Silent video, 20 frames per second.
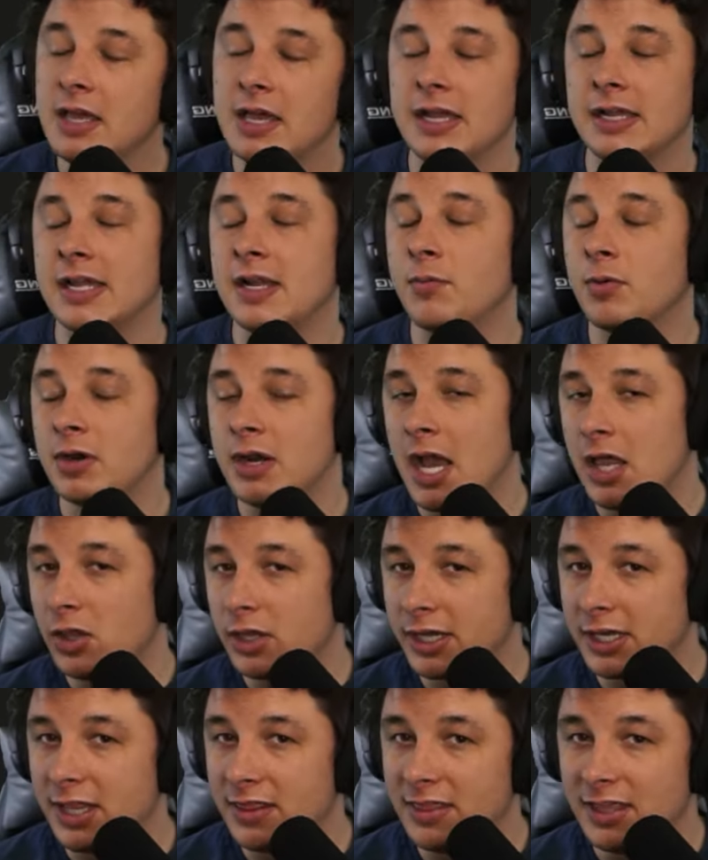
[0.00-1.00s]
Again, we're not
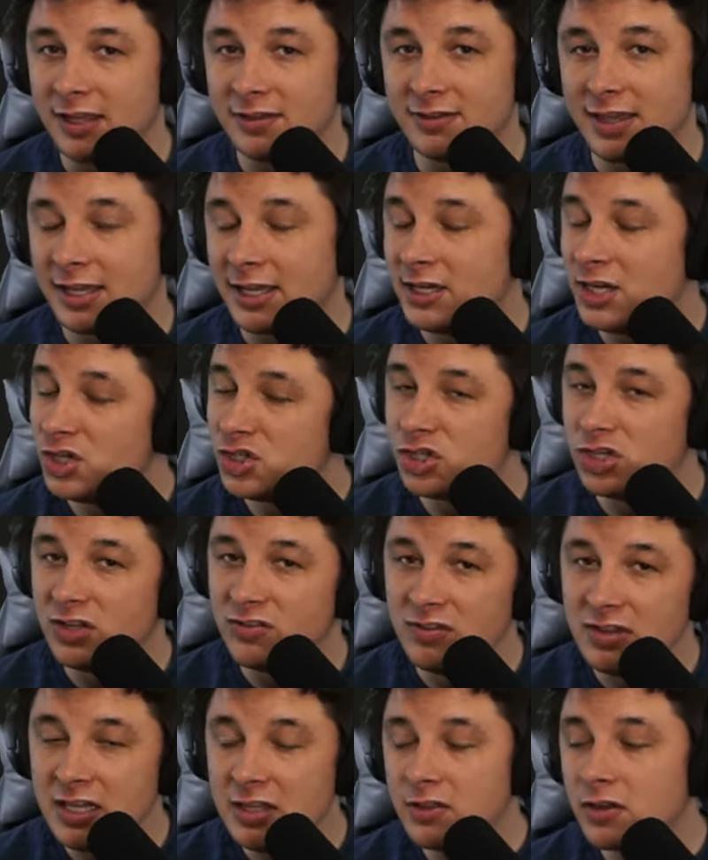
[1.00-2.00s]
looking at things like
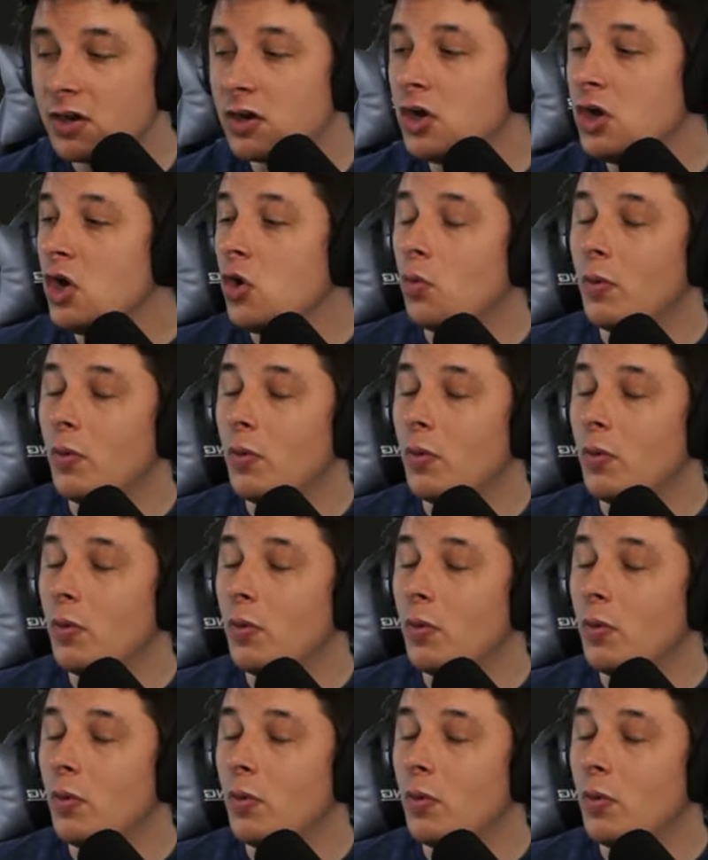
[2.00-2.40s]
initiative either,